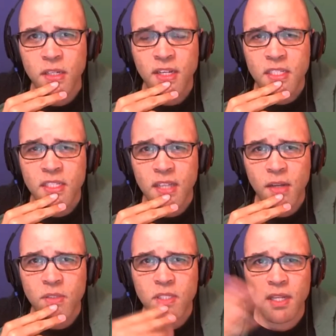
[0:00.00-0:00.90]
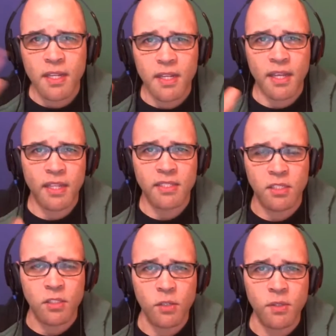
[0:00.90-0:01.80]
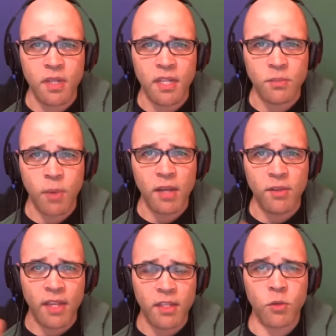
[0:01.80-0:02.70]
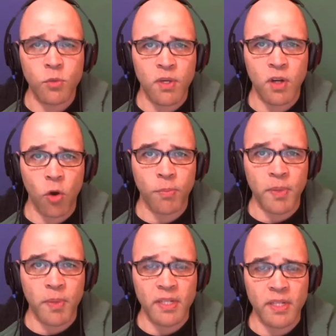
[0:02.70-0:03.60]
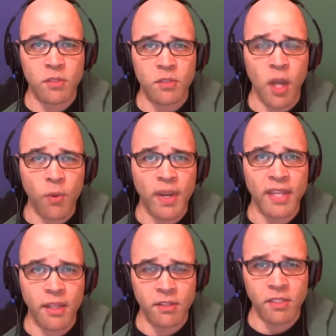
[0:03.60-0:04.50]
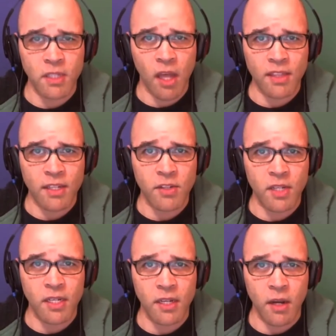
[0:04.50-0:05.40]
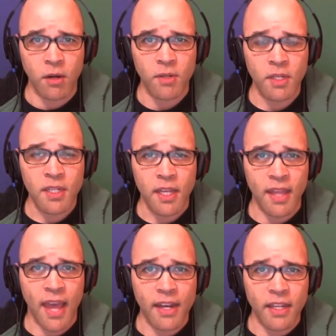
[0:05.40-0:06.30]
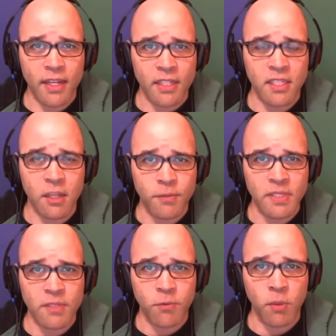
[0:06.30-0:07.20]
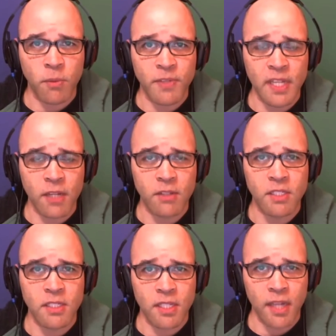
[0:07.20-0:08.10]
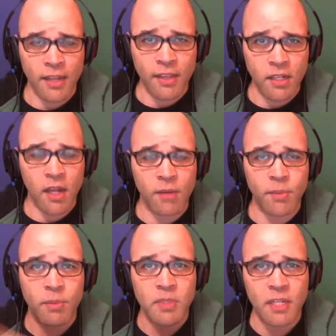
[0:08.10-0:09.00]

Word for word: Sounds as a student as well that you were open to knowing that there's a lot that you didn't know, and that in itself is a form of intelligence that I think a lot of people take